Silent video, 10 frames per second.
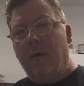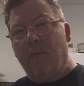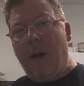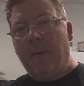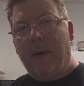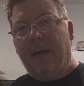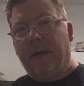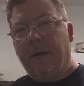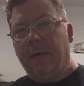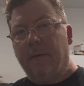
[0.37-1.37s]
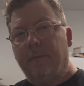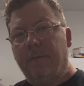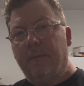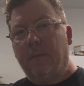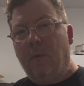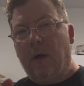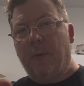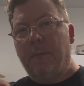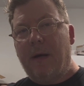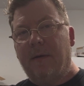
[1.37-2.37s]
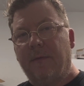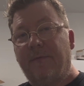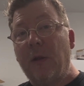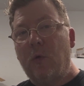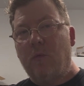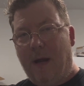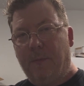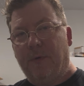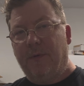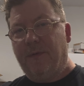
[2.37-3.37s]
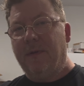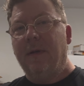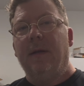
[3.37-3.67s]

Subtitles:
Ramblin here. Welcome to my fellow ramblers.